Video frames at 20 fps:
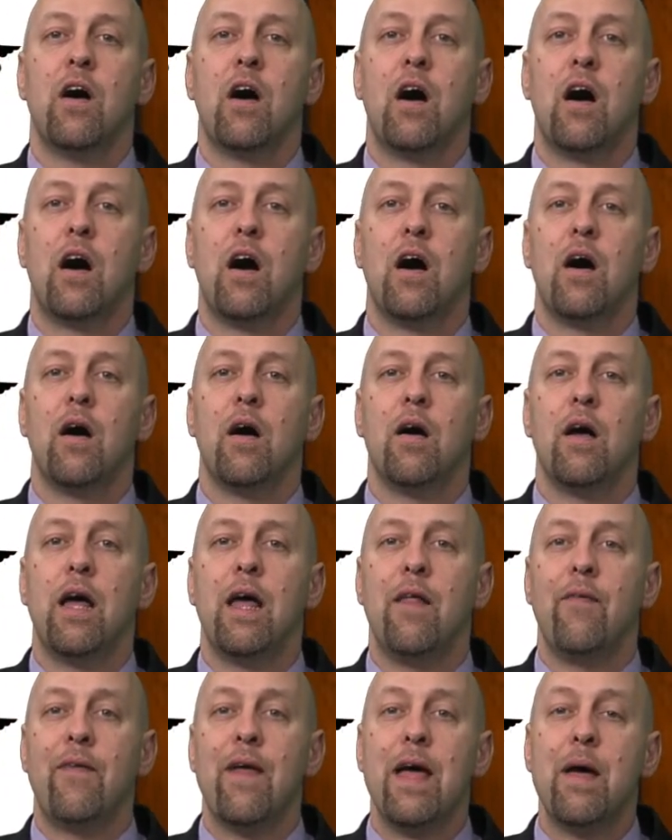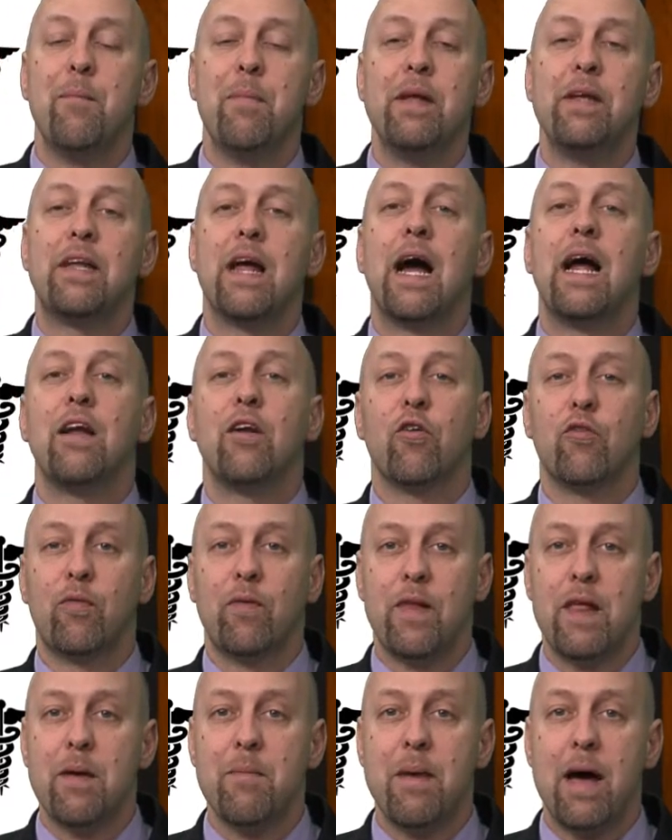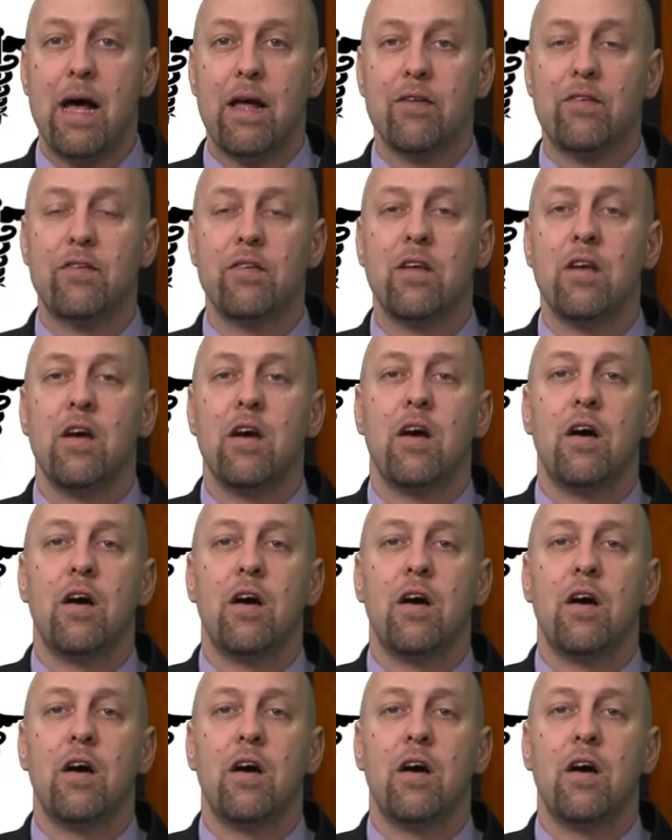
uh, had, that had been diagnosed with MS.